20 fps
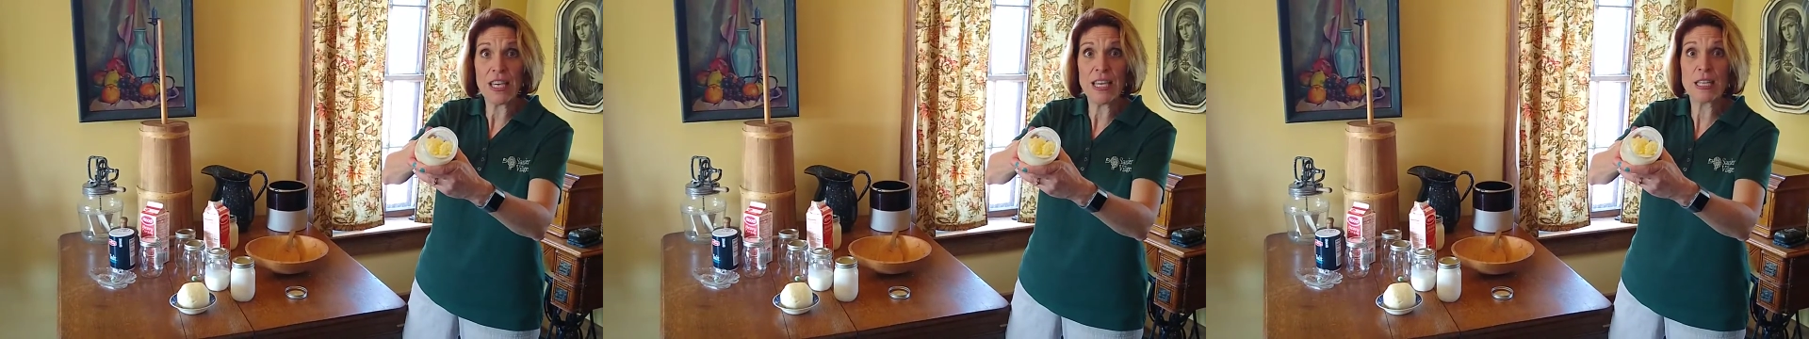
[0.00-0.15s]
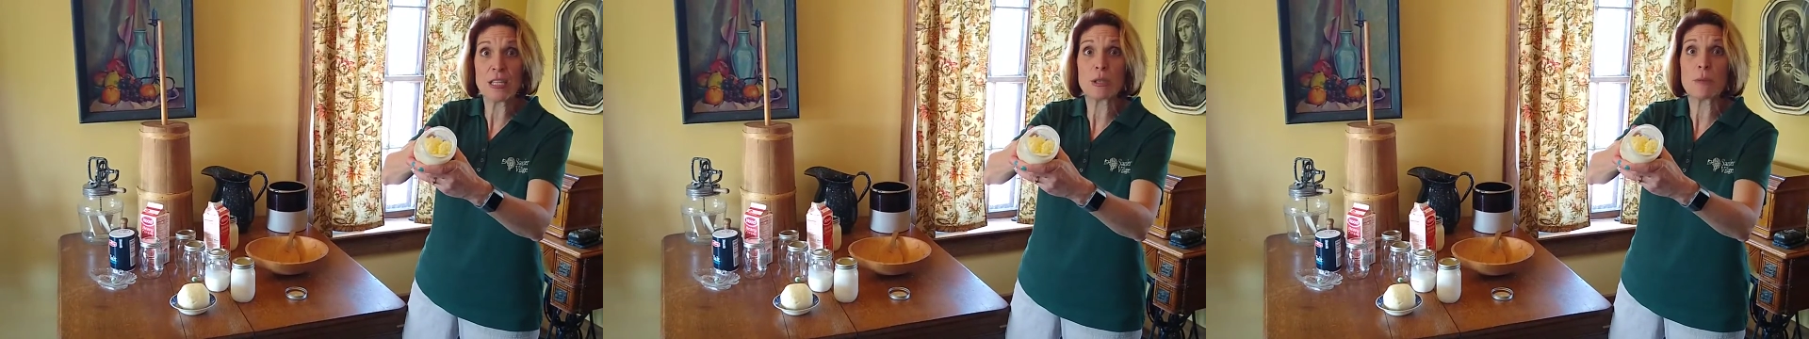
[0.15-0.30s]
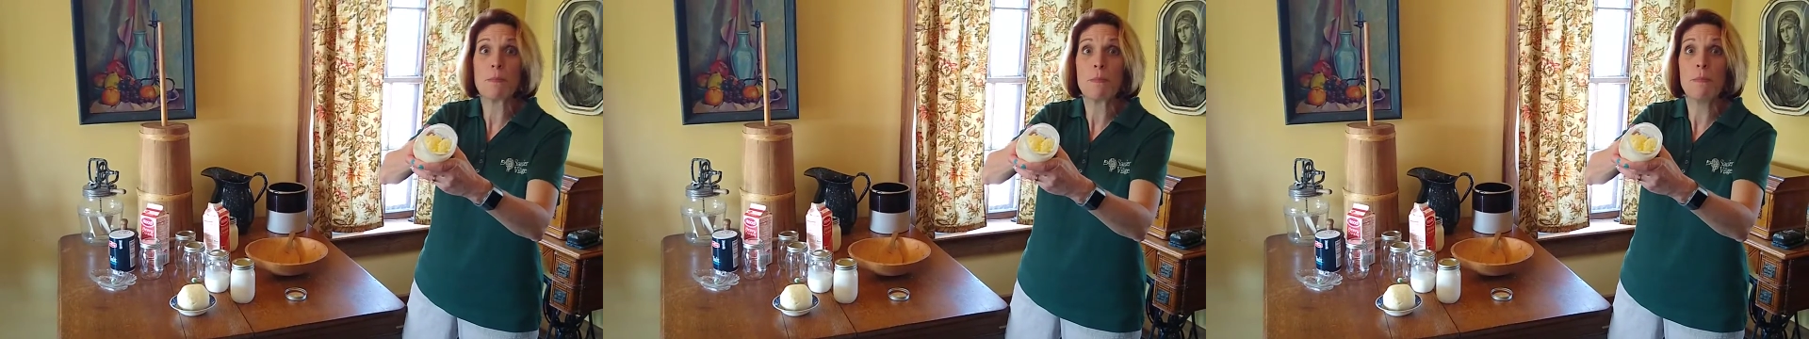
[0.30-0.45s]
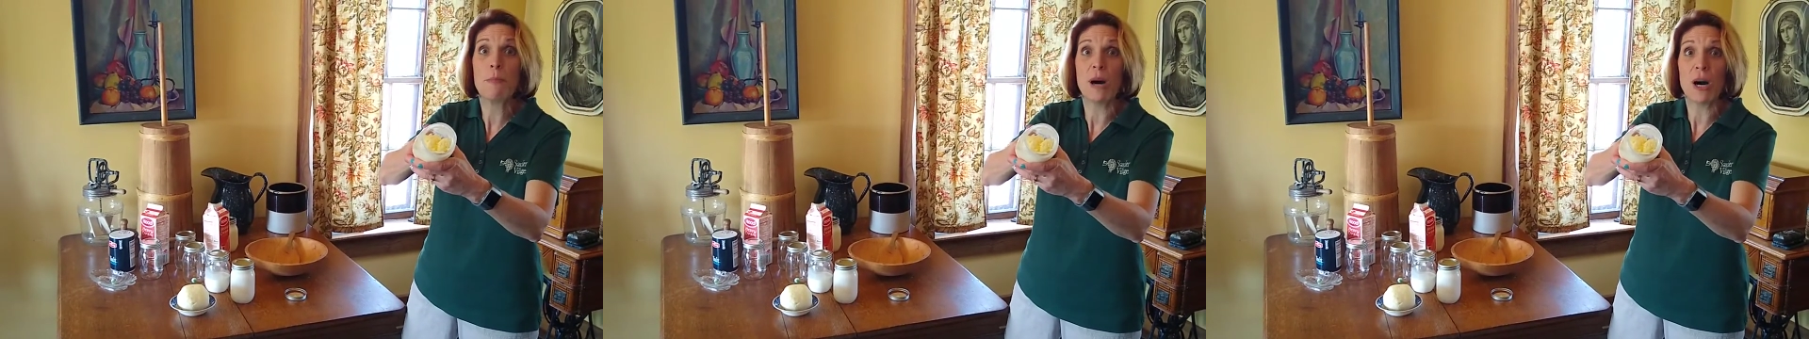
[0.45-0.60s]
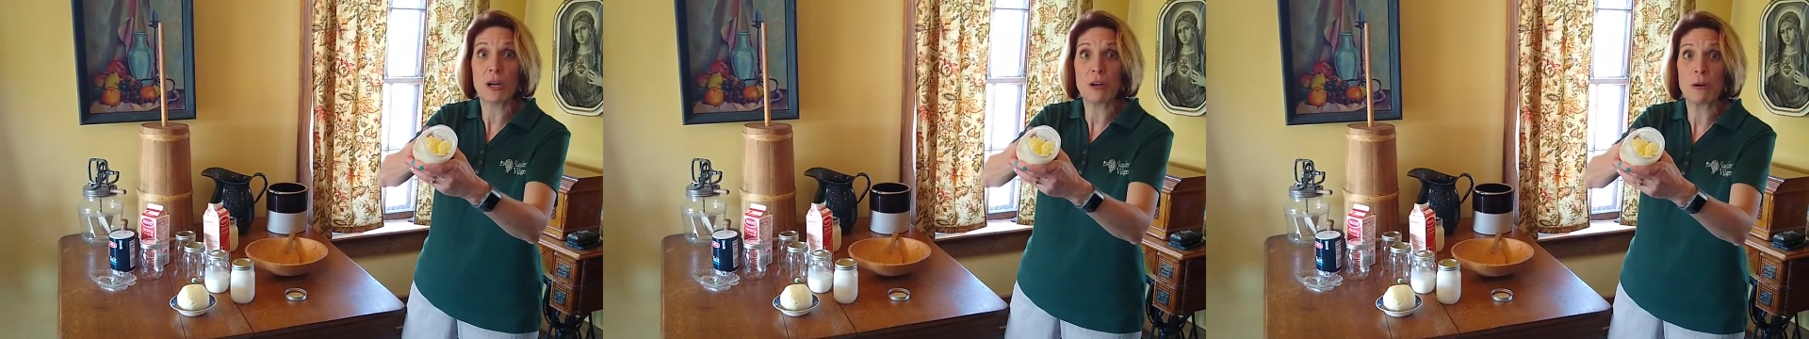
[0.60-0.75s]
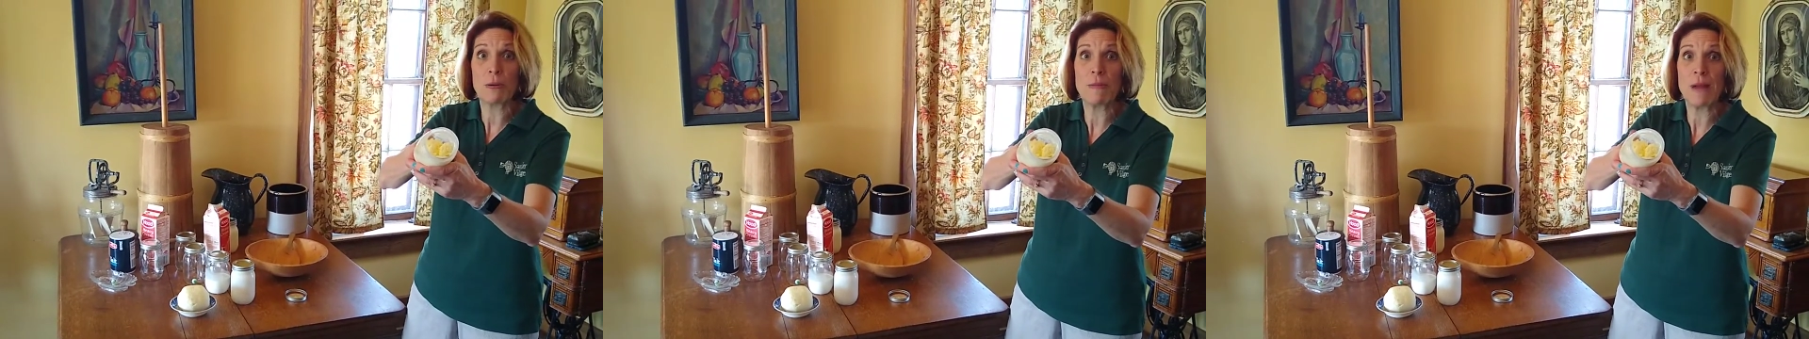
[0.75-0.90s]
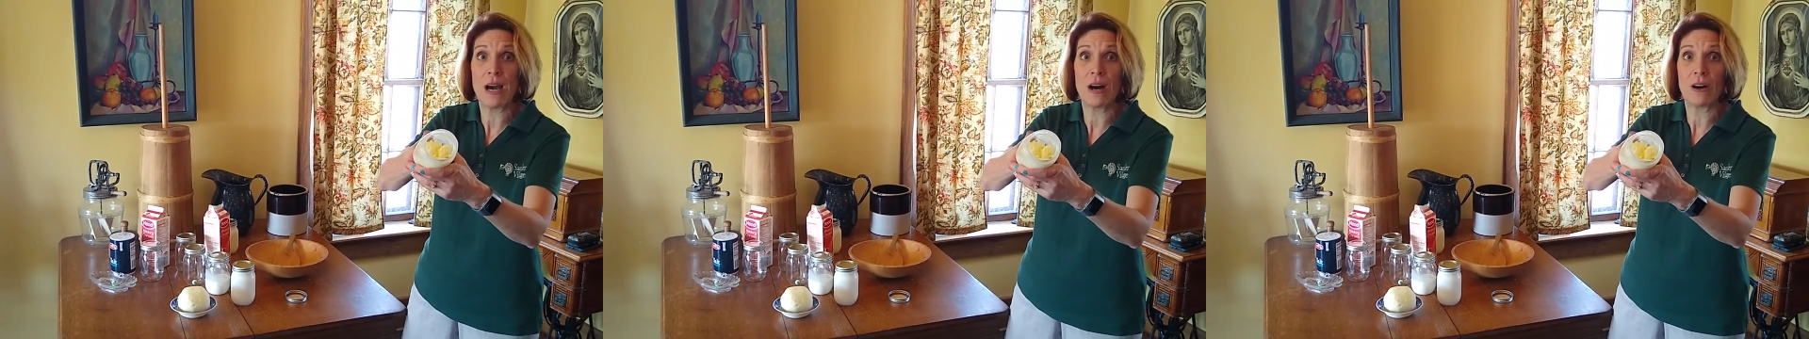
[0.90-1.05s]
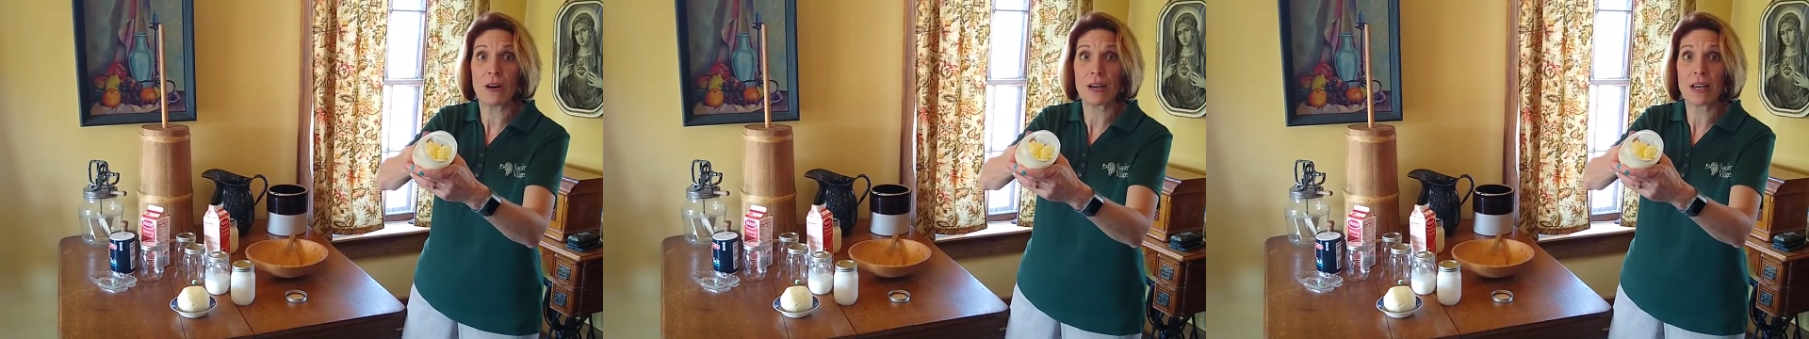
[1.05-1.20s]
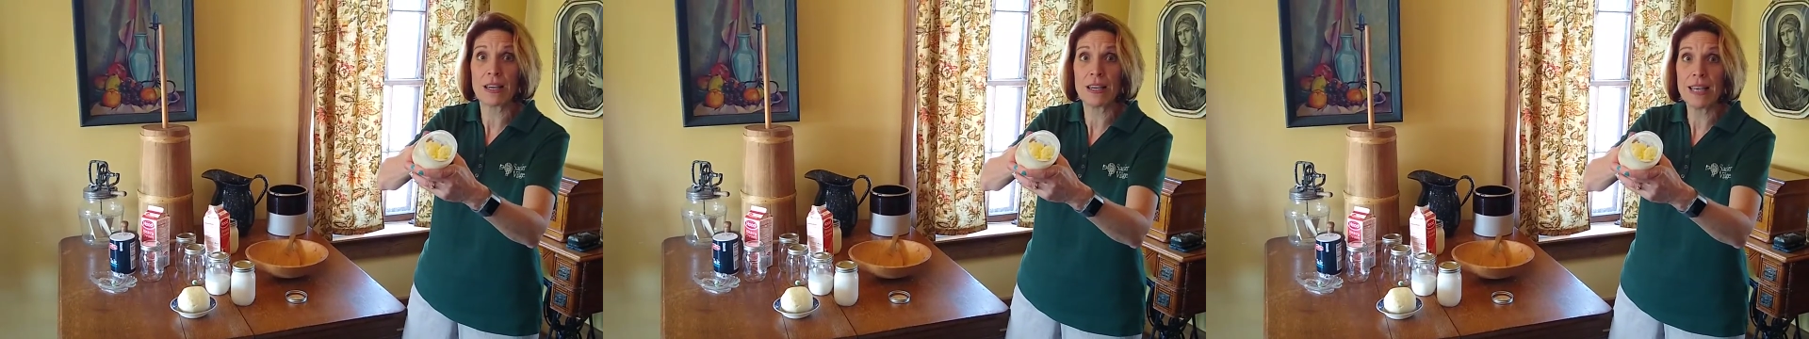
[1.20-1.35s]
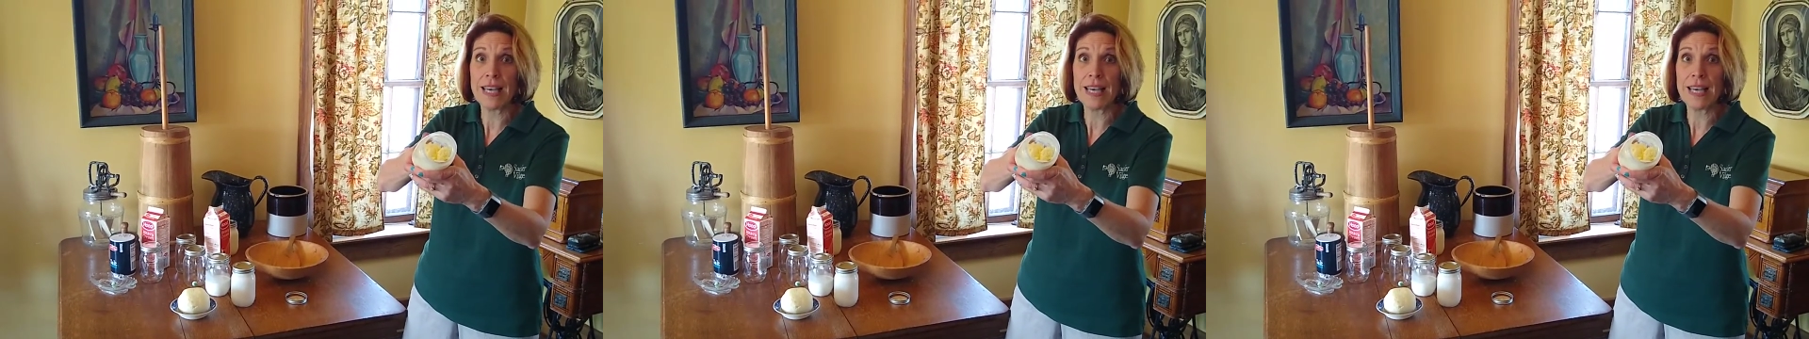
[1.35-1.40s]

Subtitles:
is buttermilk.